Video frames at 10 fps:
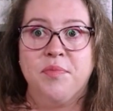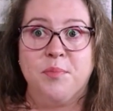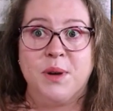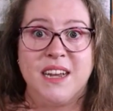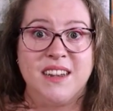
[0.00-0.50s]

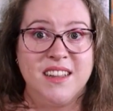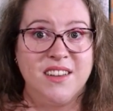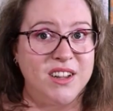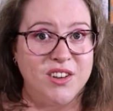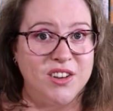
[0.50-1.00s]
but I didn't
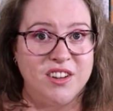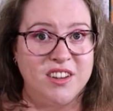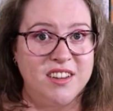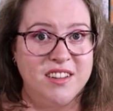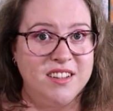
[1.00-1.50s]
give it a
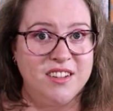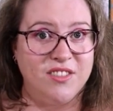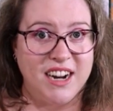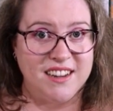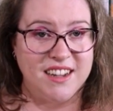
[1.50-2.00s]
good
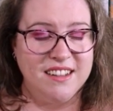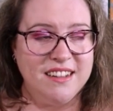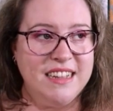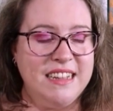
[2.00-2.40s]
rating.